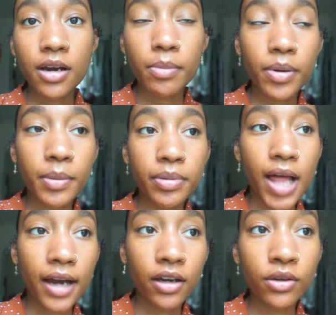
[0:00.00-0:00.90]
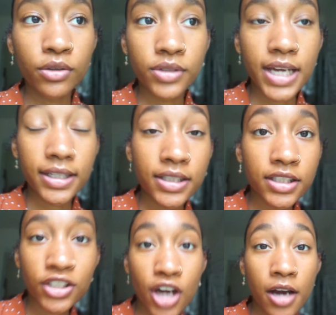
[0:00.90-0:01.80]
up black owned
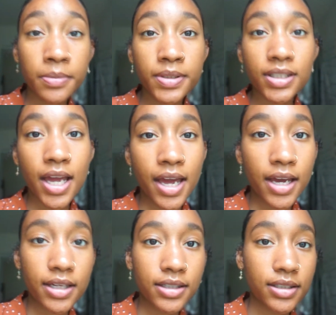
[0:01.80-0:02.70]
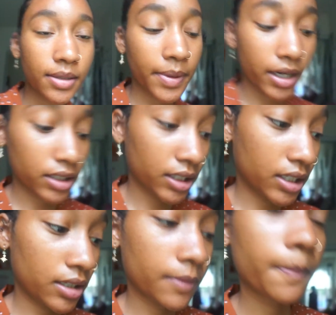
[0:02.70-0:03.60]
Etsy shops, and
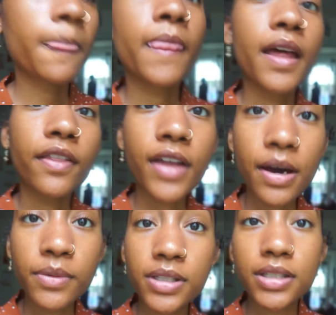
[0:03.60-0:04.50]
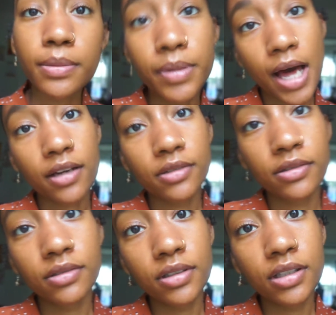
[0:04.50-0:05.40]
apparently that was a black
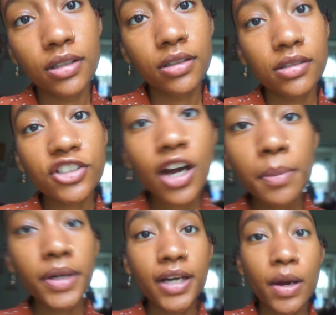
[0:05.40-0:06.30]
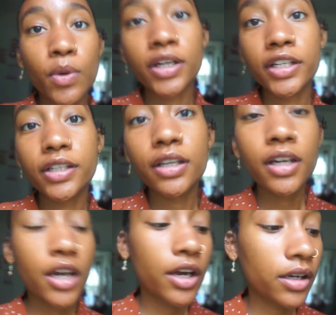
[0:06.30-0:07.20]
owned shop, and I wanted
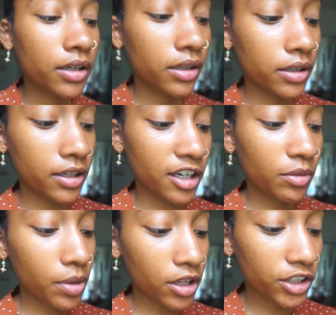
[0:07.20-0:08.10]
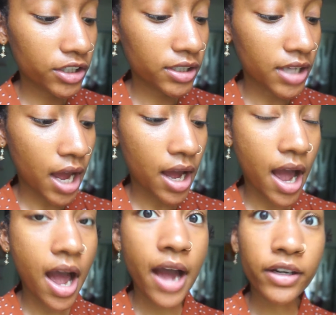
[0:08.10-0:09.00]
nail polish because
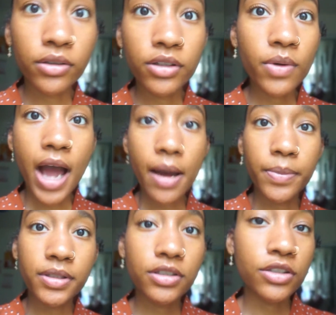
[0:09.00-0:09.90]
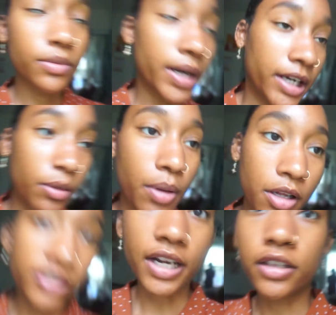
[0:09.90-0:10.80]
I don't know what happened to my nail
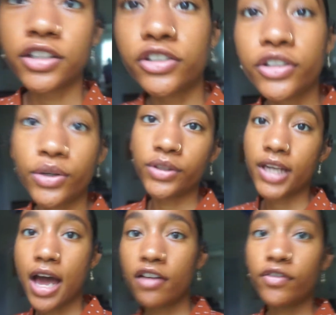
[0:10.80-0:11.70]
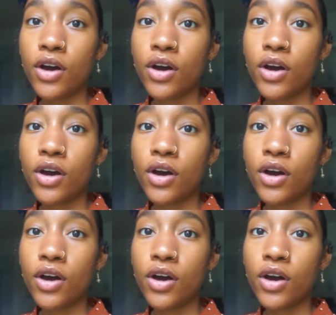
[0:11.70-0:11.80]
polish. I literally only have